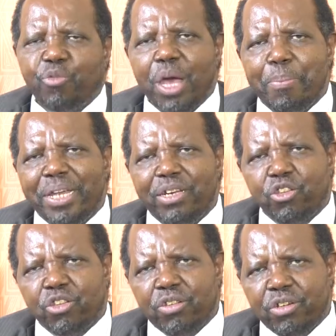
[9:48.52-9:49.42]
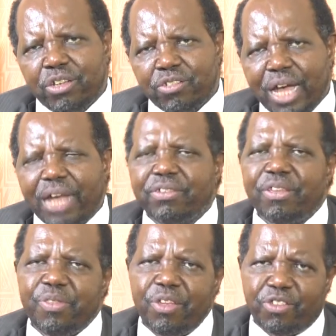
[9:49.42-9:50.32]
as we have been
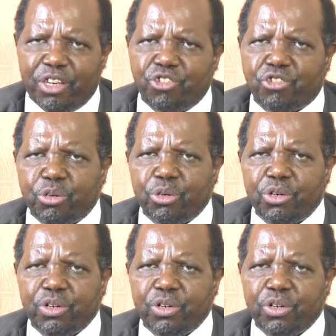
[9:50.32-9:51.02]
discussing this issue,